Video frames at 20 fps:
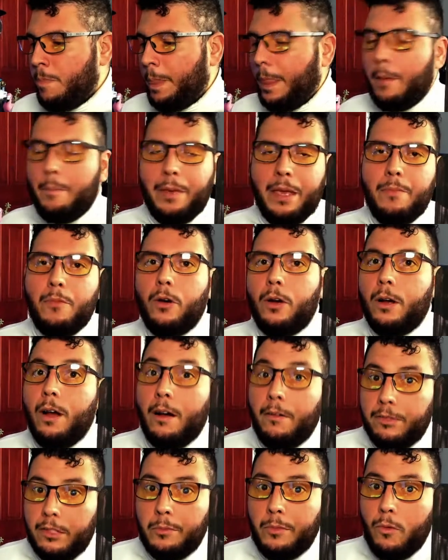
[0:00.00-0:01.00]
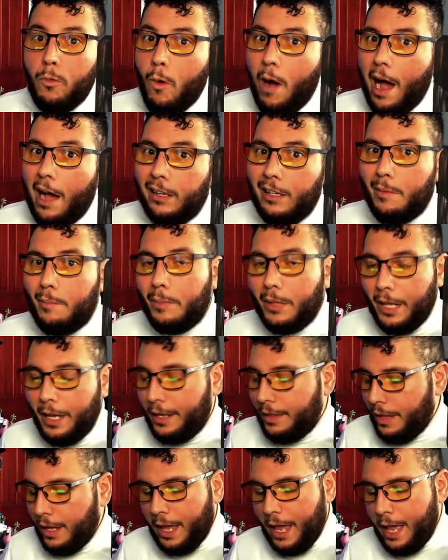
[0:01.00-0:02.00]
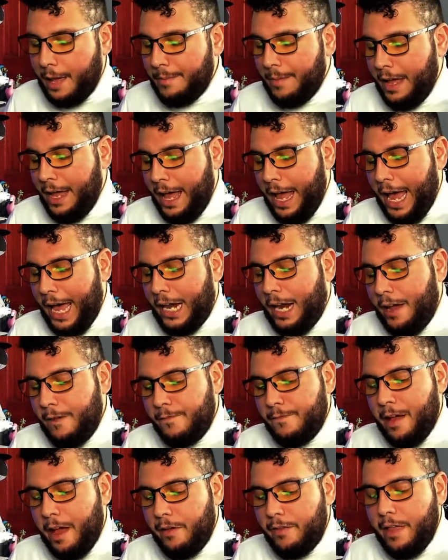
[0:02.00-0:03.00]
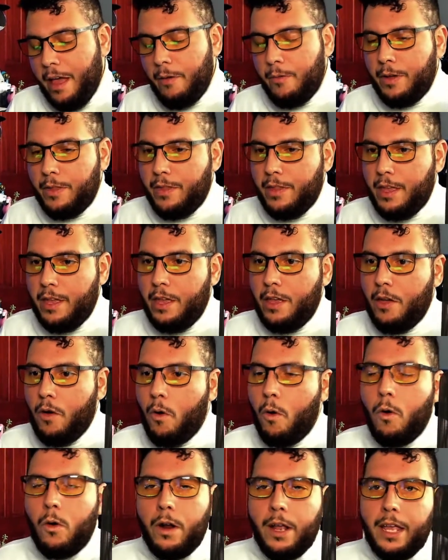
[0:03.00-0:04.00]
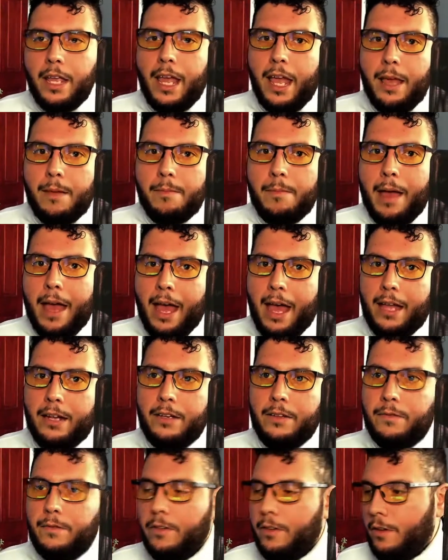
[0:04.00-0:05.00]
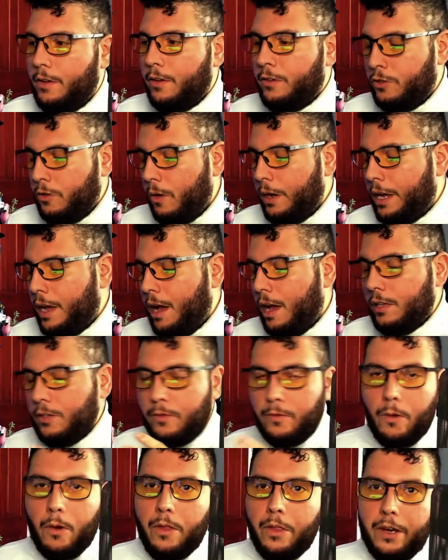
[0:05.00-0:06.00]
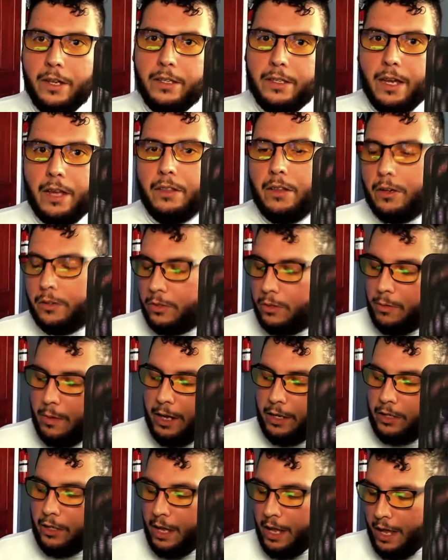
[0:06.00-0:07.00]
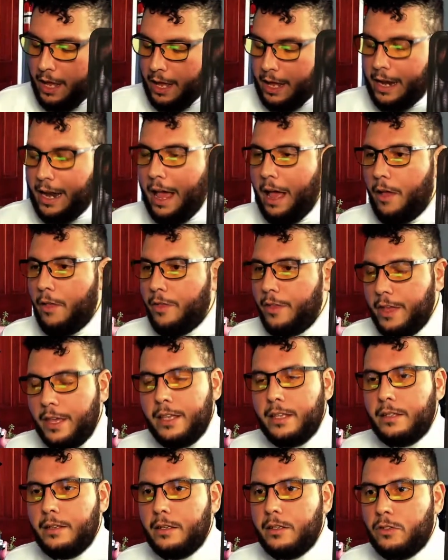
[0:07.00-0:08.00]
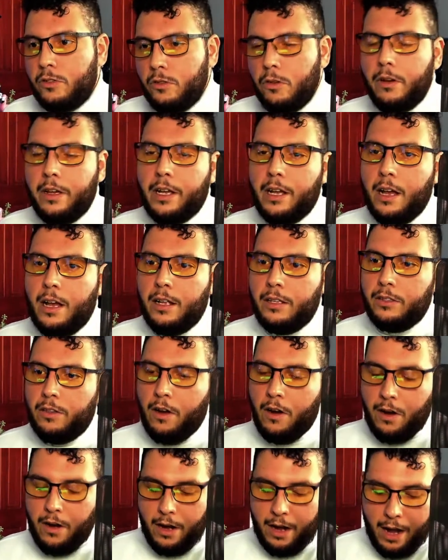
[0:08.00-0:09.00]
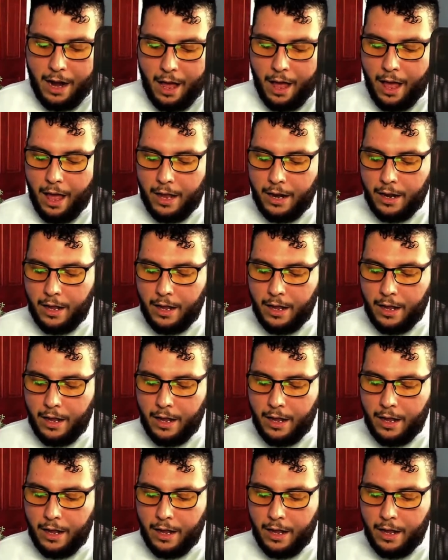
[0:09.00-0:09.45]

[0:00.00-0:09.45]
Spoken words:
be more comfortable while I'm playing the game. And I found that with the Hori gamepad for Joy-Cons for the Nintendo Switch. Now these Joy-Cons are not